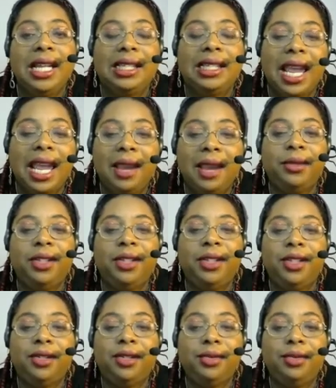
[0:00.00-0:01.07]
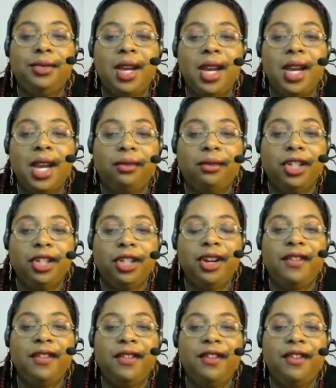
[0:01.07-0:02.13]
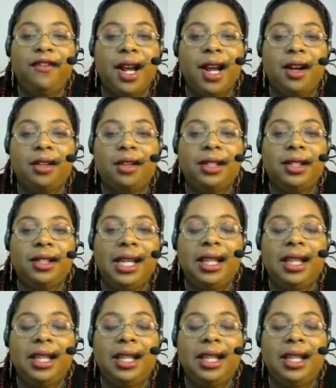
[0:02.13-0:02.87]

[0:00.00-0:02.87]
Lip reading: is able to retrieve the file,